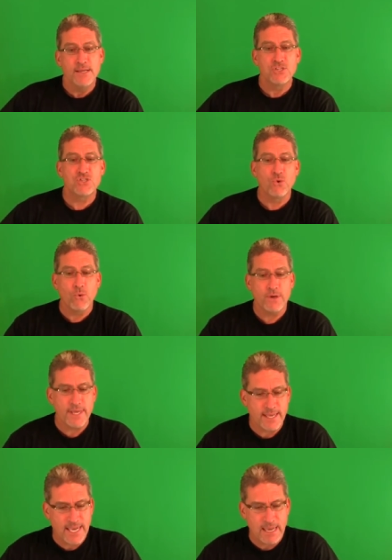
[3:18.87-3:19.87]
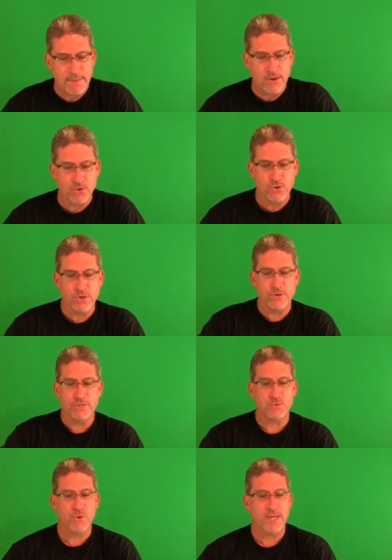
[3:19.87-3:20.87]
story that came out earlier
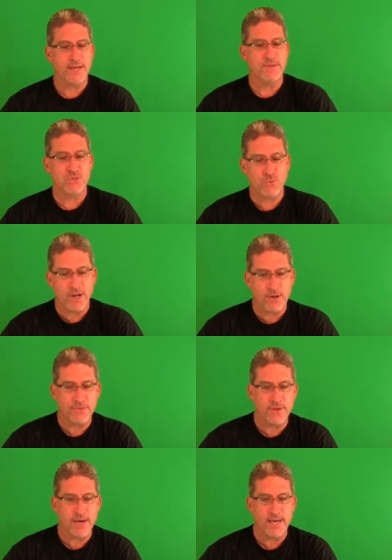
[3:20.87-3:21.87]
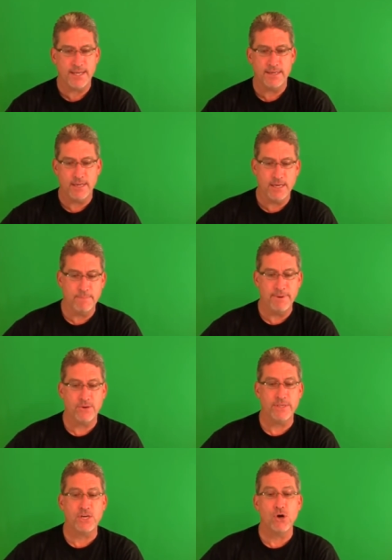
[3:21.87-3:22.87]
this week on the 12th on uh,
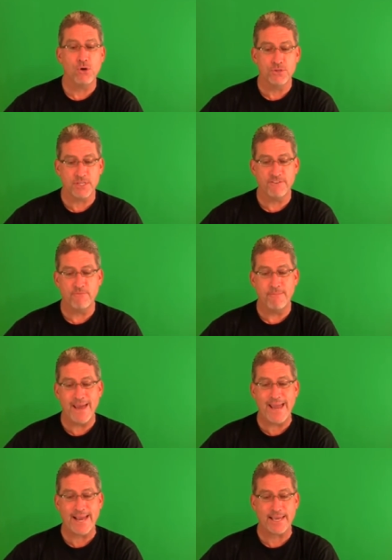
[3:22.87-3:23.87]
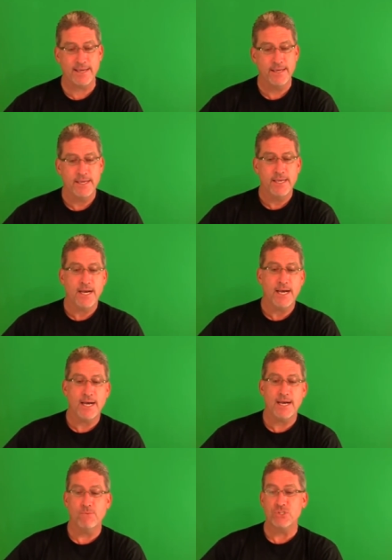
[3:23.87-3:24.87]
apparently Cult of Mac
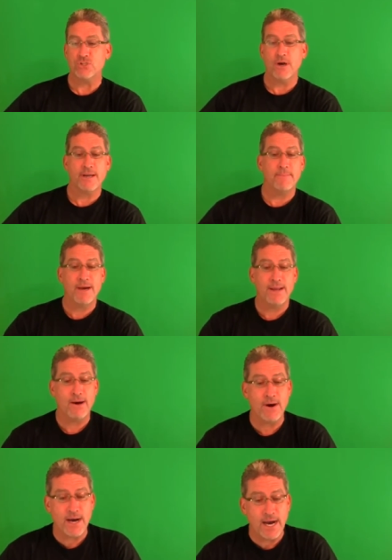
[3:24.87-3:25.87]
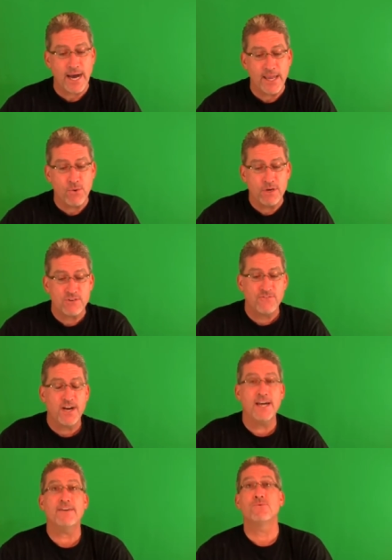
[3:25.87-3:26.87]
uh, was talking about how iOS
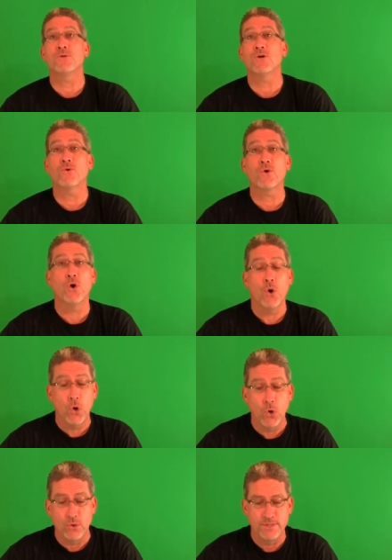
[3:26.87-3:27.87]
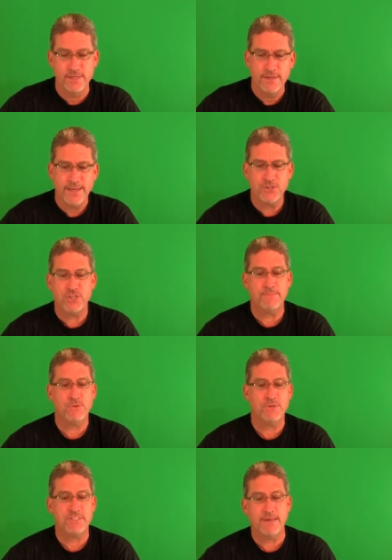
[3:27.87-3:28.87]
5 will go gold and ship
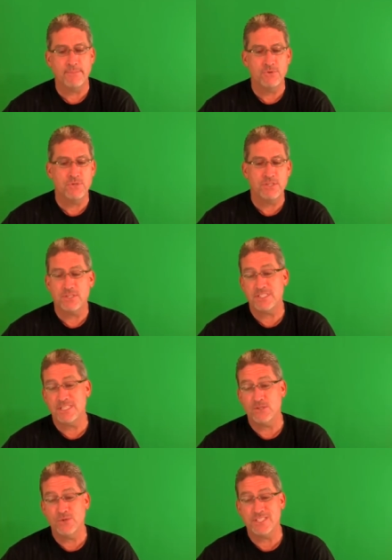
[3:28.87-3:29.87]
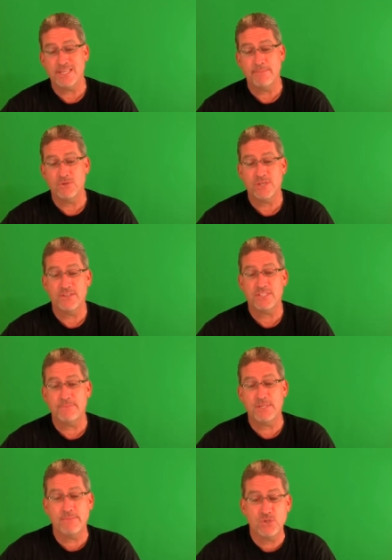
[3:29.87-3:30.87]
to, assembler, to, to assemblers on the
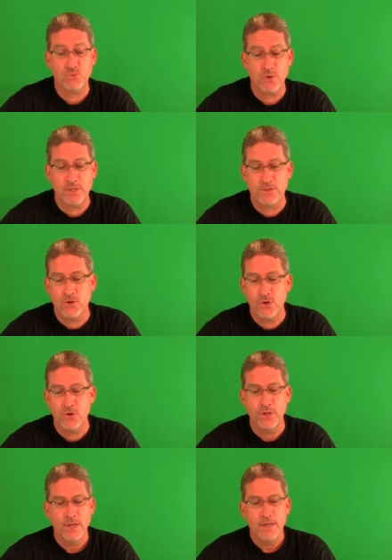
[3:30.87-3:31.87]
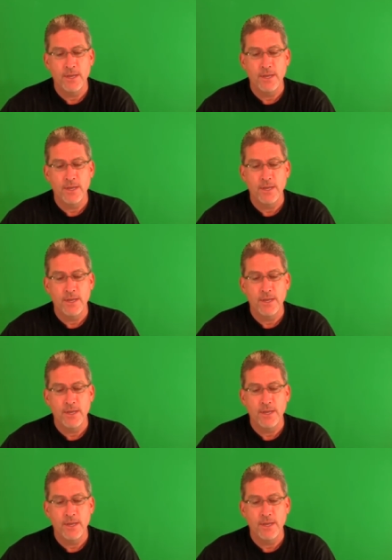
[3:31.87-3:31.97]
September 23rd,